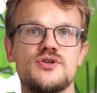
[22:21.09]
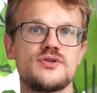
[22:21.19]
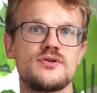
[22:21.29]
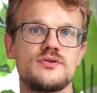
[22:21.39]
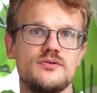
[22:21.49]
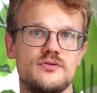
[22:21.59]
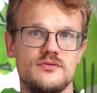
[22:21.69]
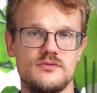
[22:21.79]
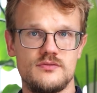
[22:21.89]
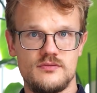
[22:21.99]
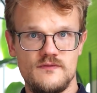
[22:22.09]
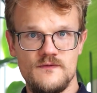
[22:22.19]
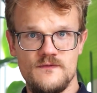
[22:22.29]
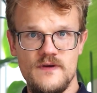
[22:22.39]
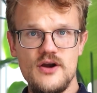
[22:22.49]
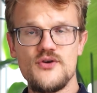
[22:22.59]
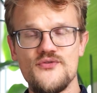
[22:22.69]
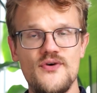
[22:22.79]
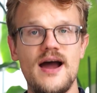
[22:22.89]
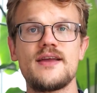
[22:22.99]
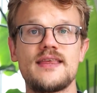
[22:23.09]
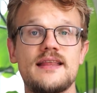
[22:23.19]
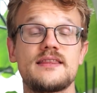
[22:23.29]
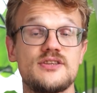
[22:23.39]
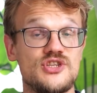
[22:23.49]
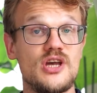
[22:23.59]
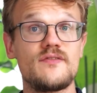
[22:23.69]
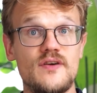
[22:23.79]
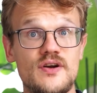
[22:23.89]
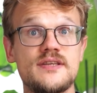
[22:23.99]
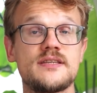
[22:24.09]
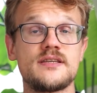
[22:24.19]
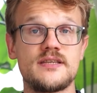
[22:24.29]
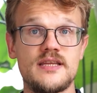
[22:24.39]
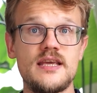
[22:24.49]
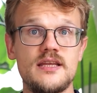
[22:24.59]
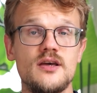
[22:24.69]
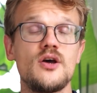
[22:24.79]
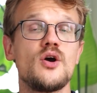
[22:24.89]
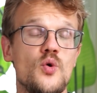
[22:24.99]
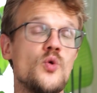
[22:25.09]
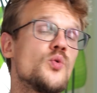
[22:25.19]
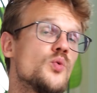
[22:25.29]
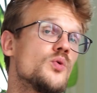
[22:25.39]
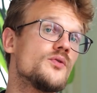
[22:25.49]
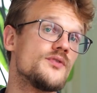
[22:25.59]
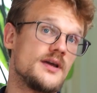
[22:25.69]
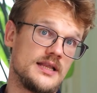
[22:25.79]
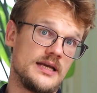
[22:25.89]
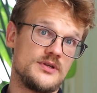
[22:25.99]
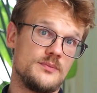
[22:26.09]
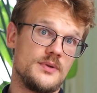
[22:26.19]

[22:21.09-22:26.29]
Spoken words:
to verify that the server is indeed who they claim to